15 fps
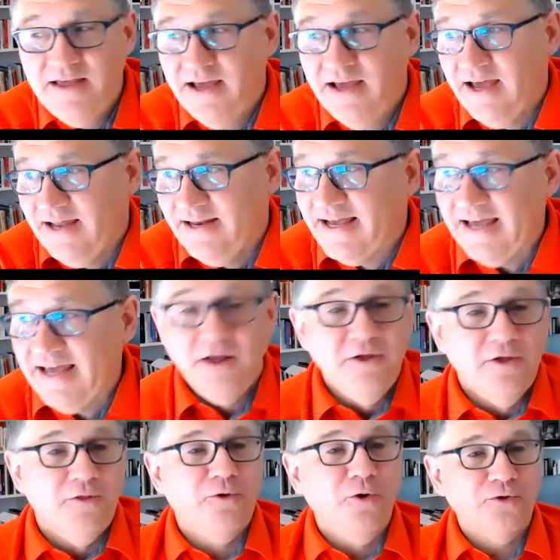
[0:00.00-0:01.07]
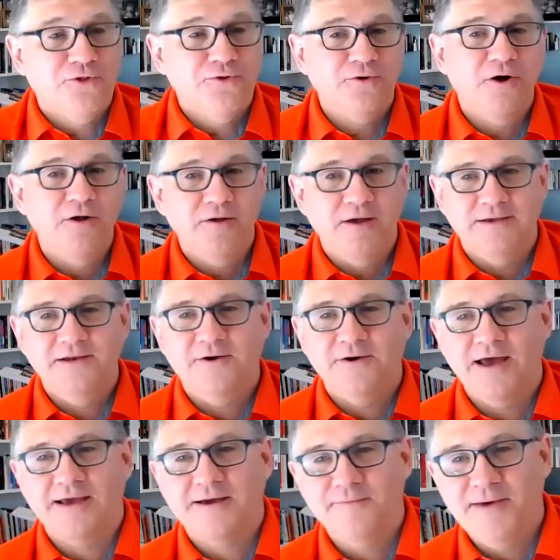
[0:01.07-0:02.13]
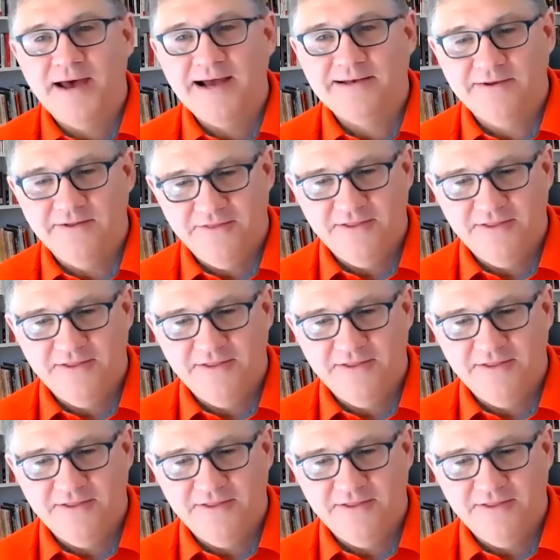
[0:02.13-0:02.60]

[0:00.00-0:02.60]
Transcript: And again, those are all, I come back to,